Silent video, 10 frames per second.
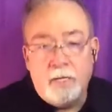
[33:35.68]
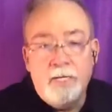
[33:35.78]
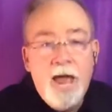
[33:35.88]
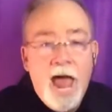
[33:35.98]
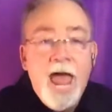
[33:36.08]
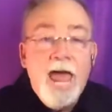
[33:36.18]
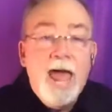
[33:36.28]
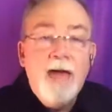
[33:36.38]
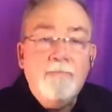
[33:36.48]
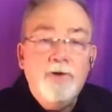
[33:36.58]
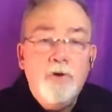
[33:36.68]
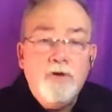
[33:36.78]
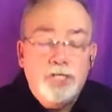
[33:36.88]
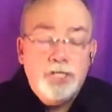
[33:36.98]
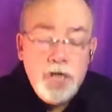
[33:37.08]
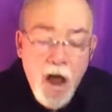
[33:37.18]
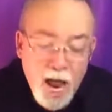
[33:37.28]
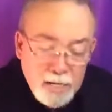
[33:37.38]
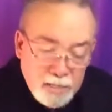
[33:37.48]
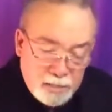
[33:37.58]
And I am your
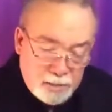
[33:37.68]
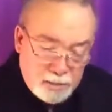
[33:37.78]
chance.